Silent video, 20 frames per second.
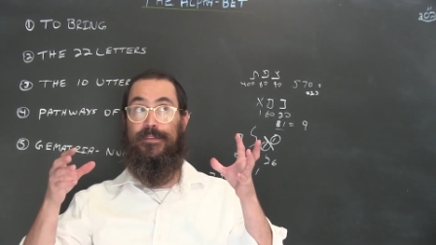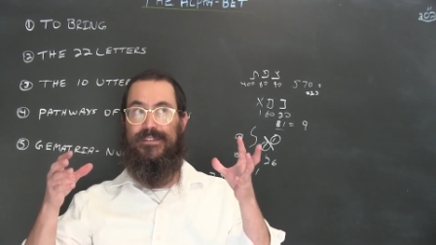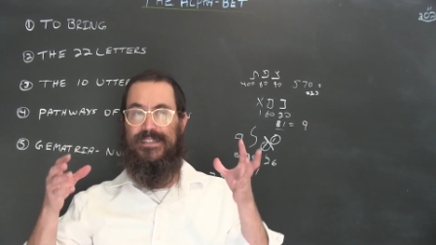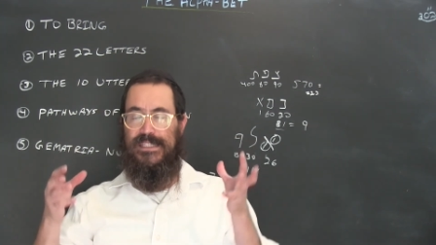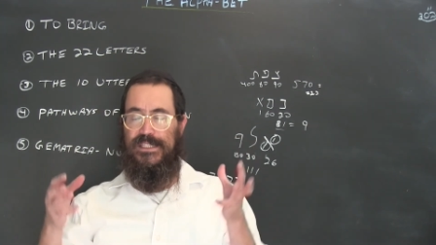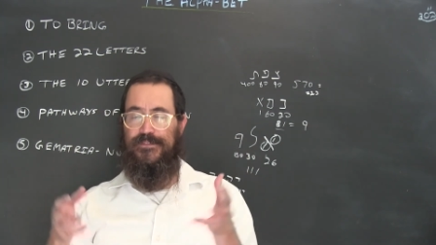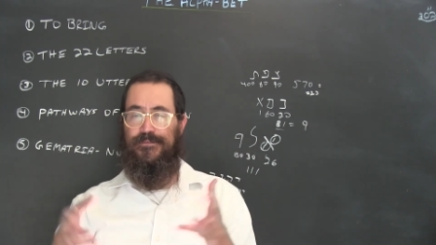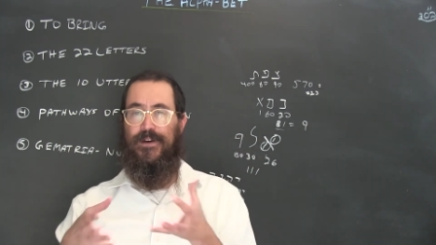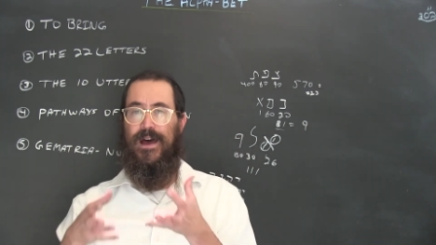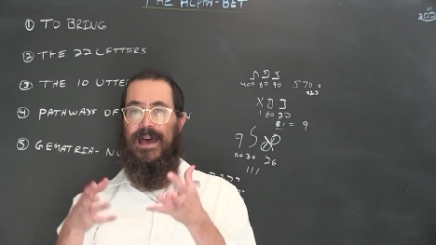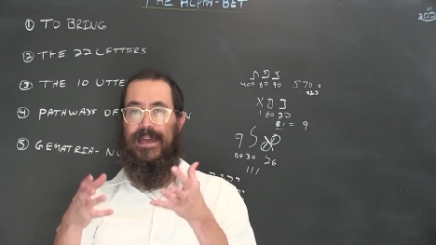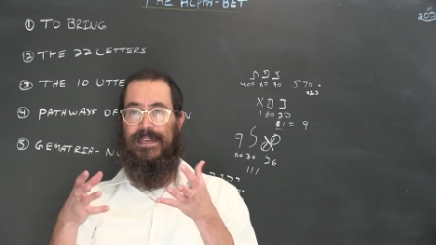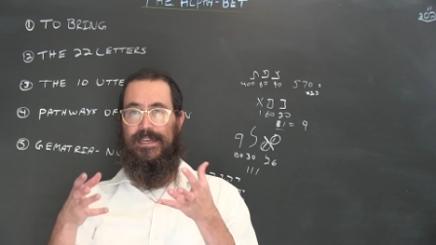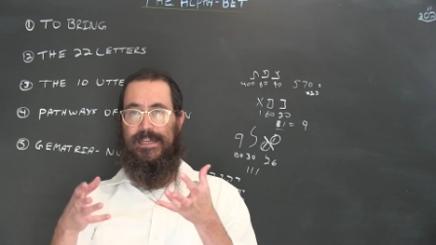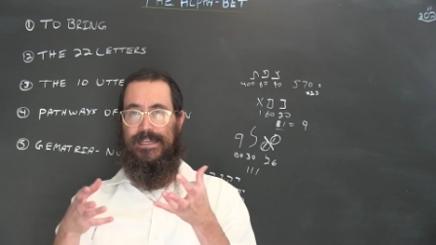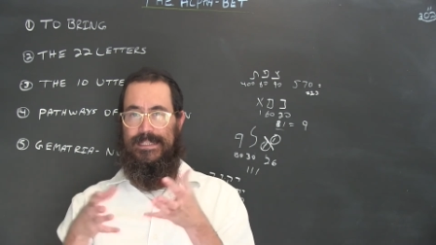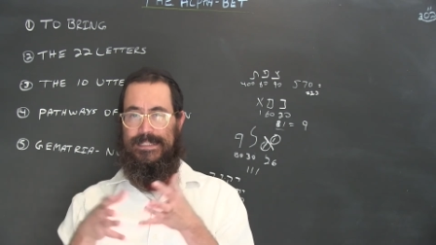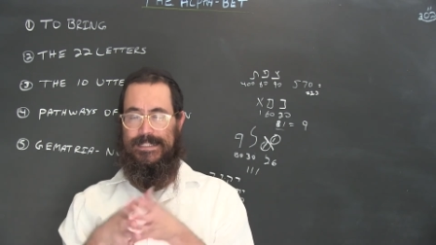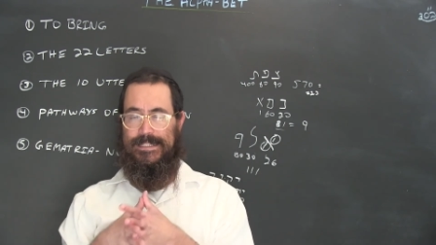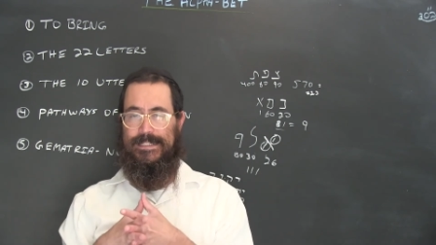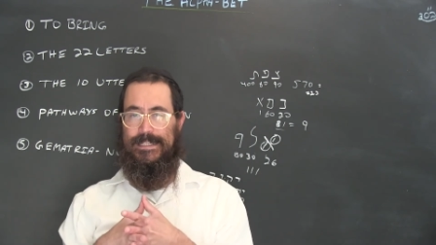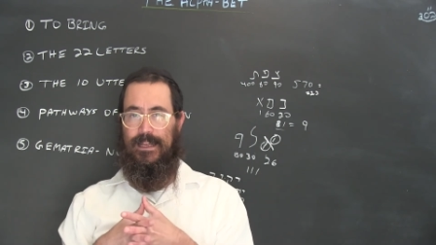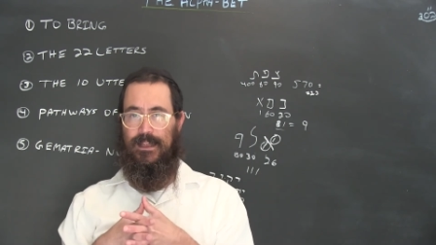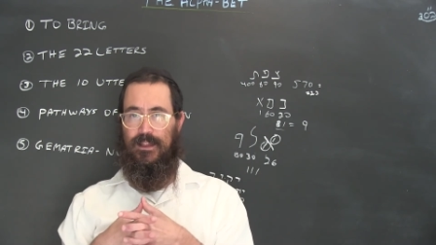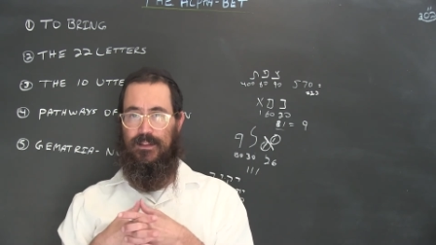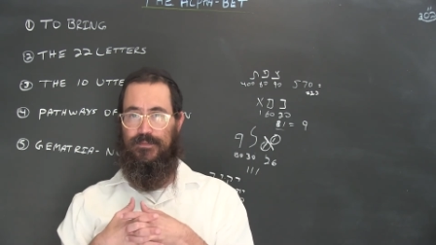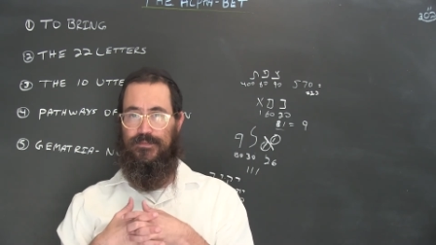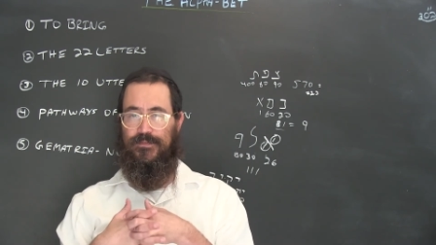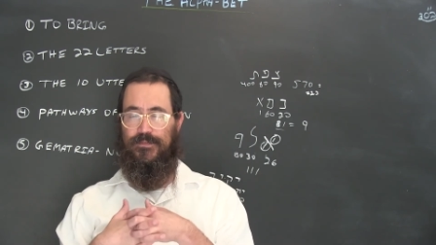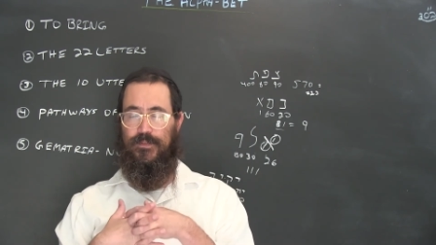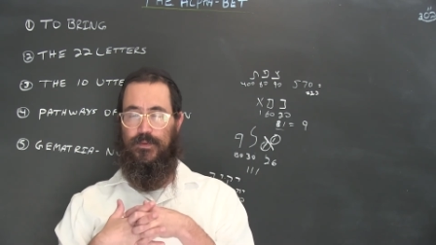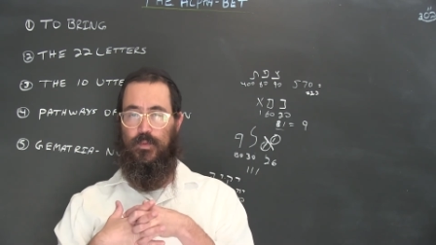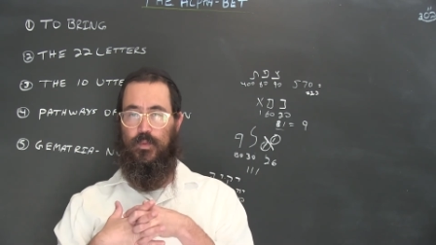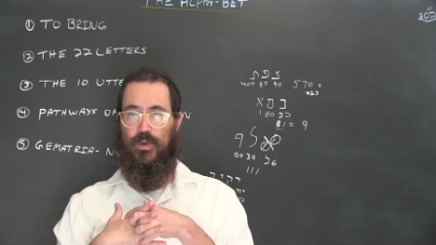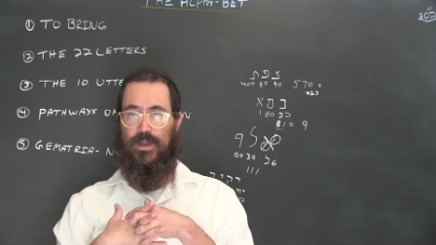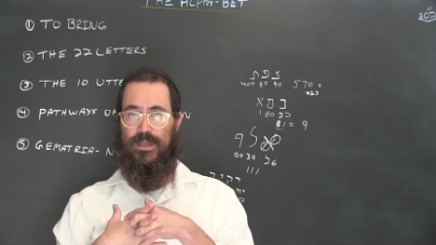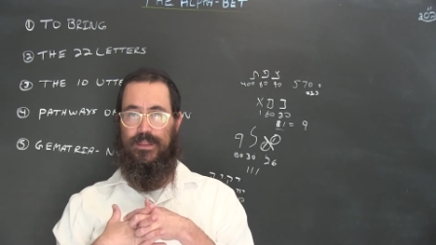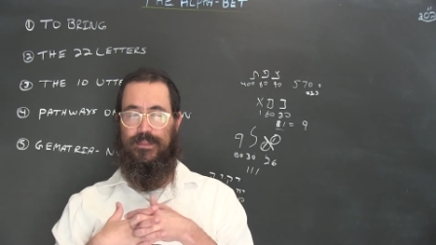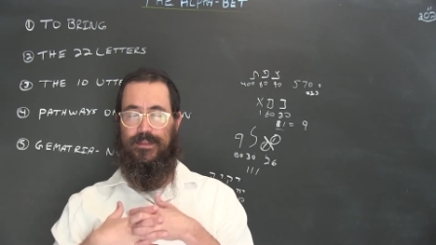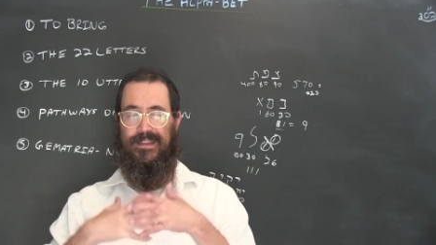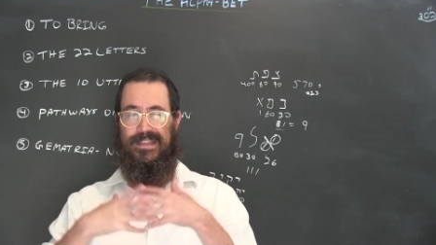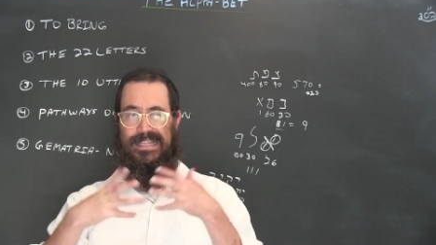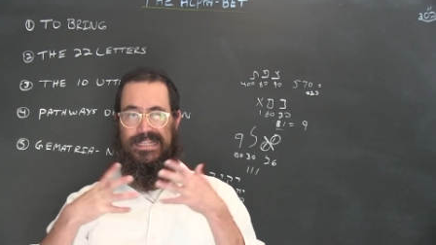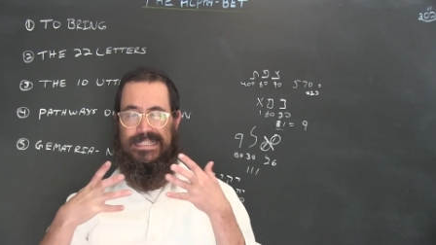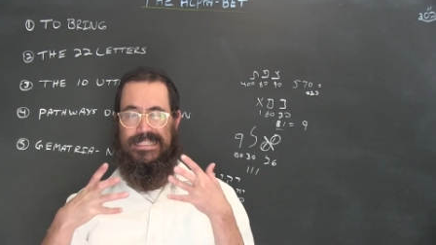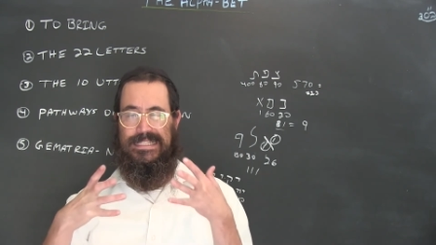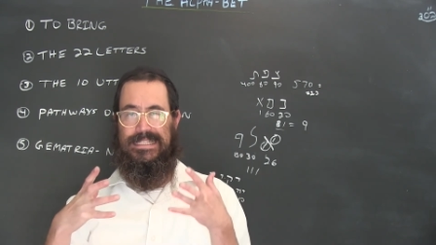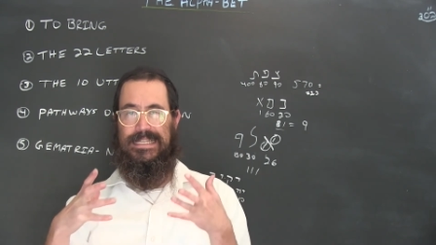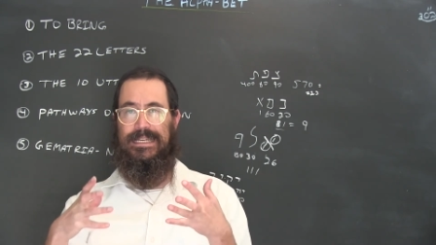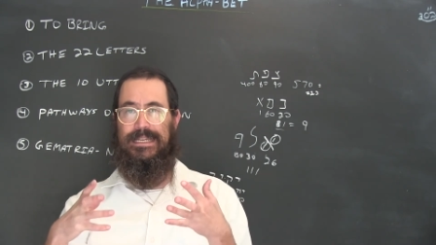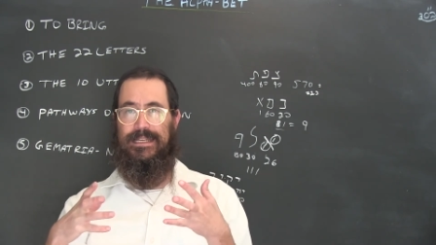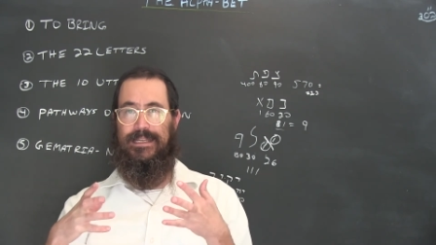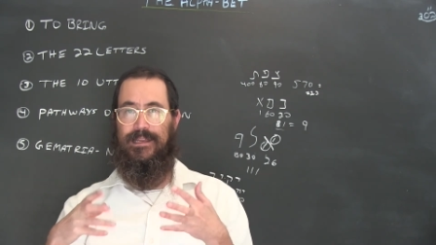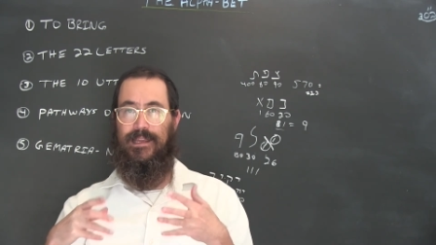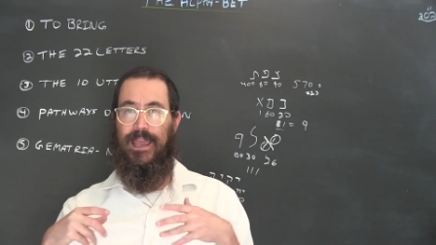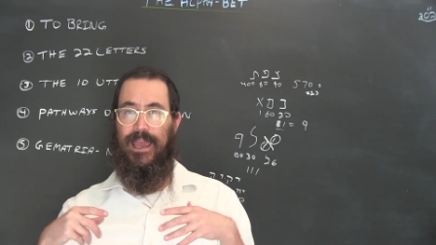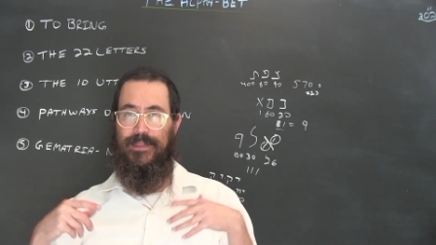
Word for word: Tzfat itself, with the city,